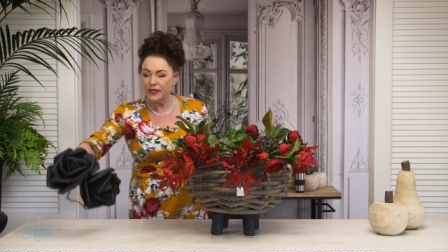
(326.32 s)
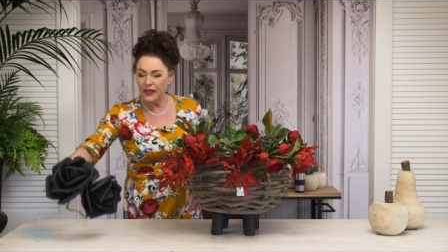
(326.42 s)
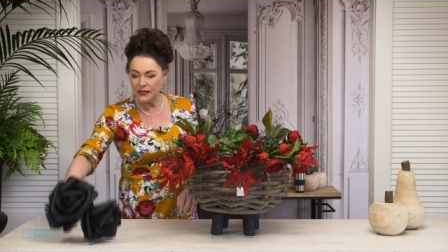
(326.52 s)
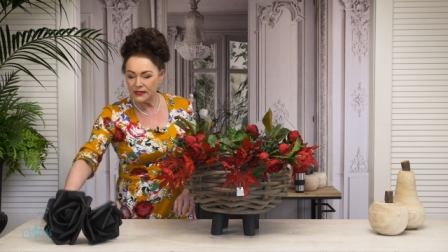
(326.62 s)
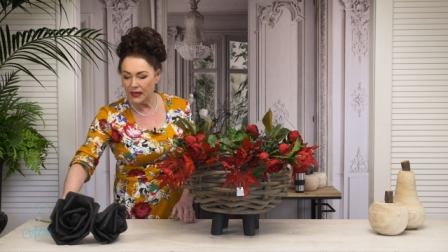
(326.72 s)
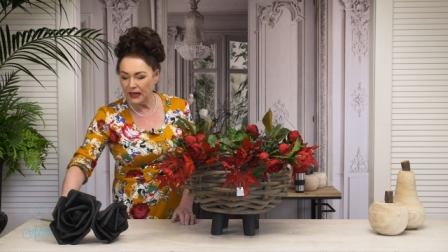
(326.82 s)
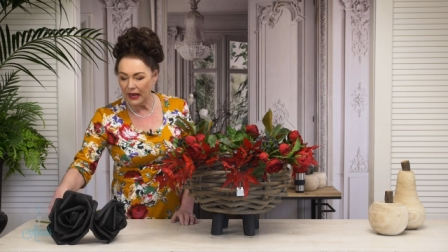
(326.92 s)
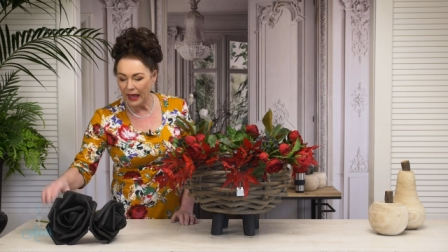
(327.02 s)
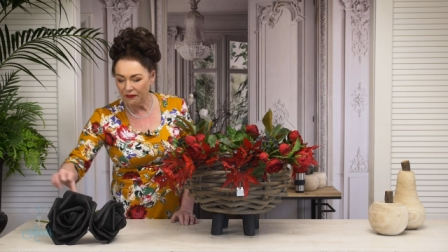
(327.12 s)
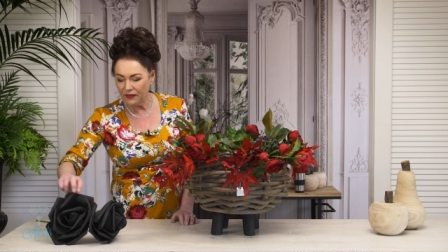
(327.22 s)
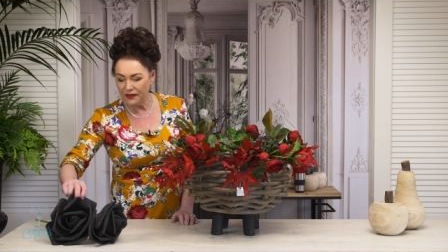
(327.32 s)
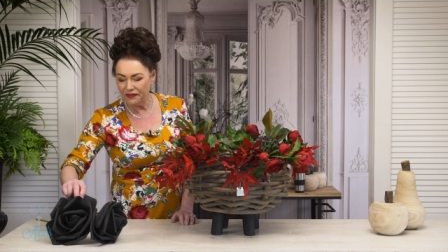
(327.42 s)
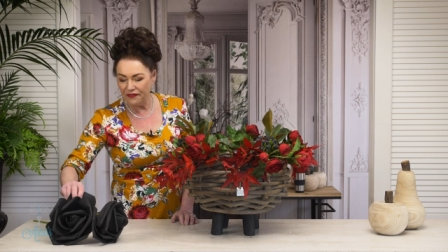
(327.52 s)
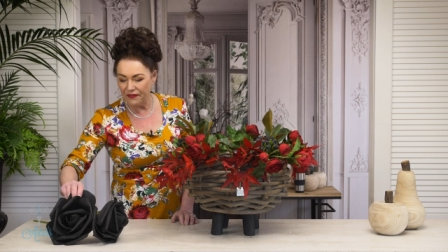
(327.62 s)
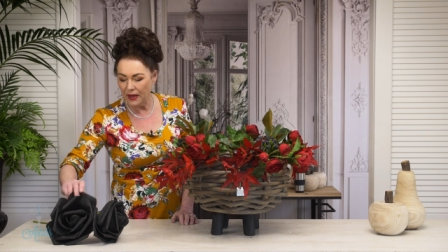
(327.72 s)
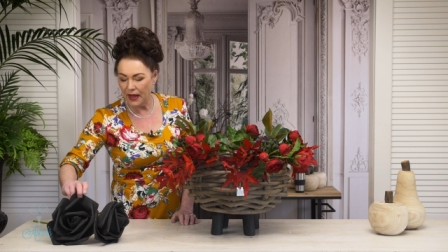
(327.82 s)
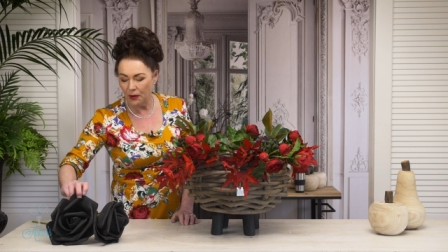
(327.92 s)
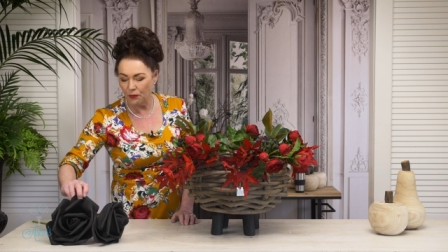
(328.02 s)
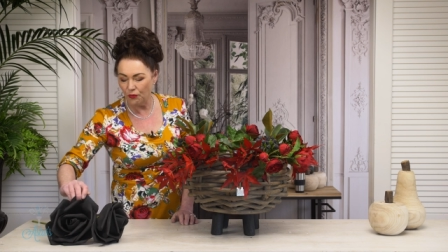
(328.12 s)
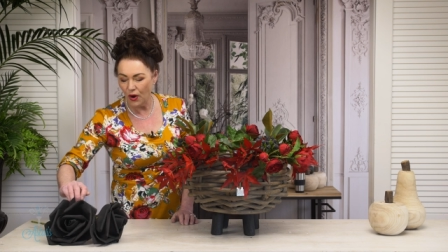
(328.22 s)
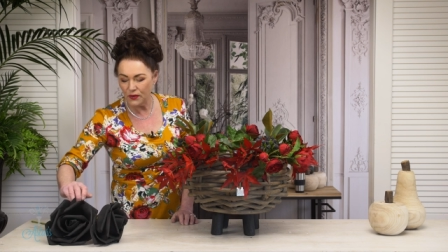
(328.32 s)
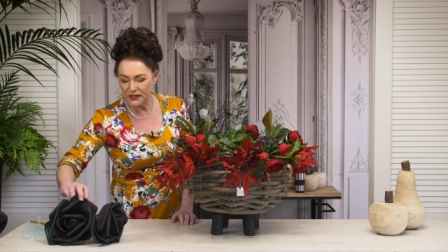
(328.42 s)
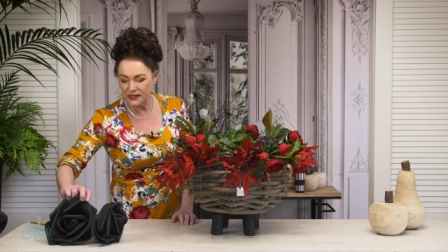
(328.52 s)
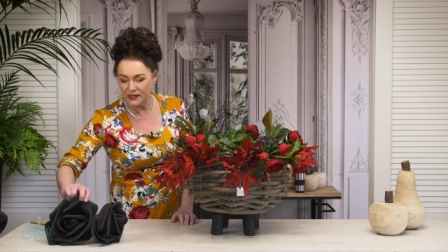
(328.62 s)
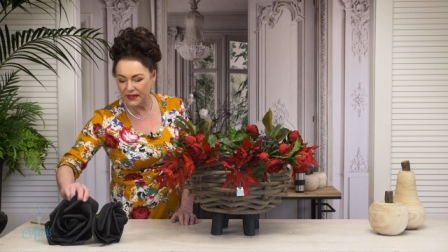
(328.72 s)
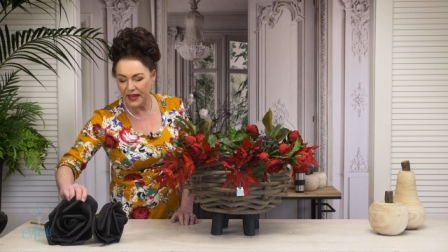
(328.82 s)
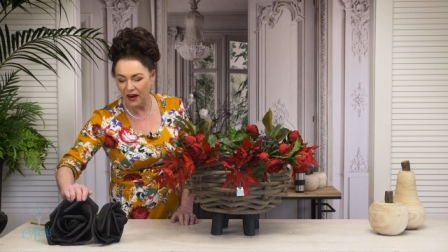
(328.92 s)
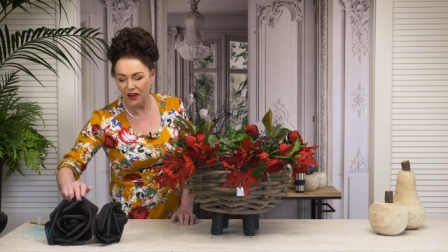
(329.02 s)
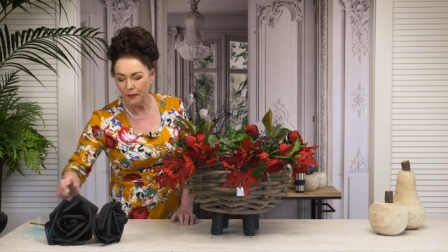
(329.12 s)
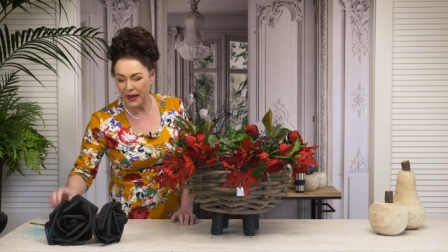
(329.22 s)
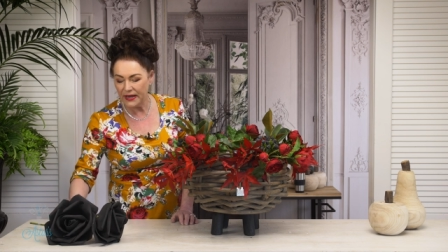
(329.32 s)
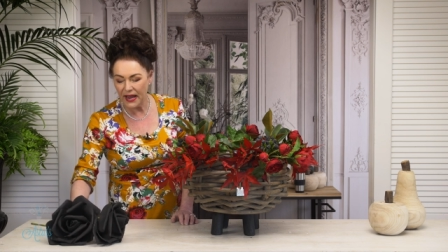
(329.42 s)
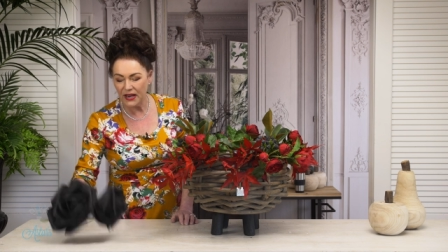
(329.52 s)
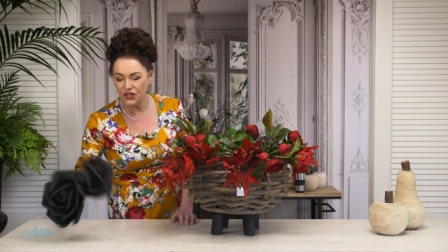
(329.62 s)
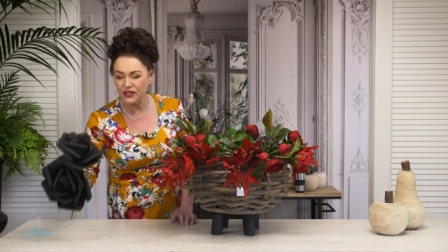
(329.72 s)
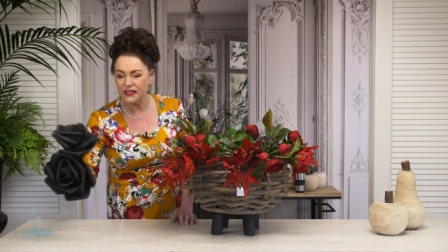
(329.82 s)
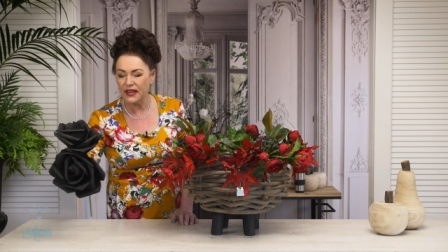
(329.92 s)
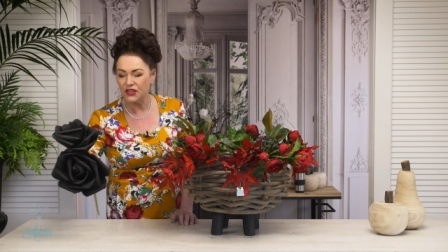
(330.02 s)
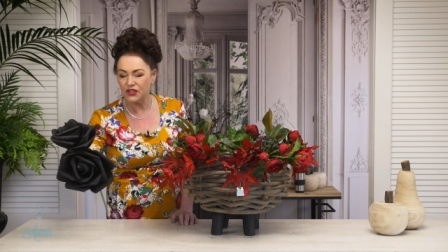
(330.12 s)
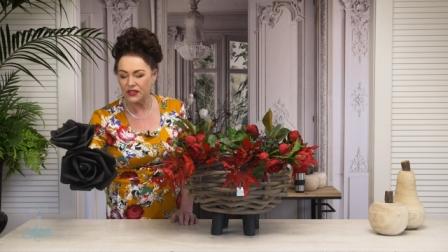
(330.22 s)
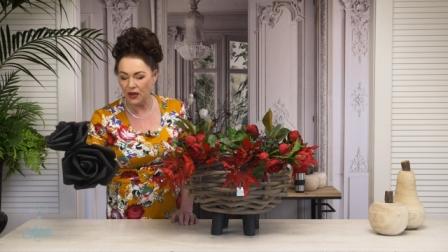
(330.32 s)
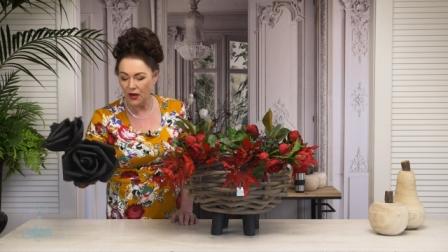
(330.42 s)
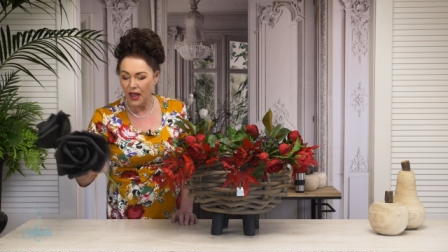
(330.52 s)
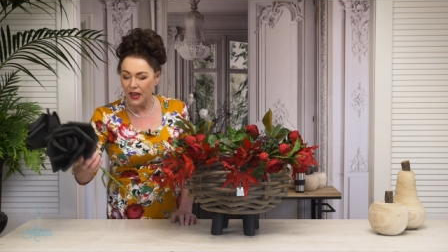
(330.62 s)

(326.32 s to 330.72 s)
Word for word: these lovely uh, roses that I made ages and ages ago.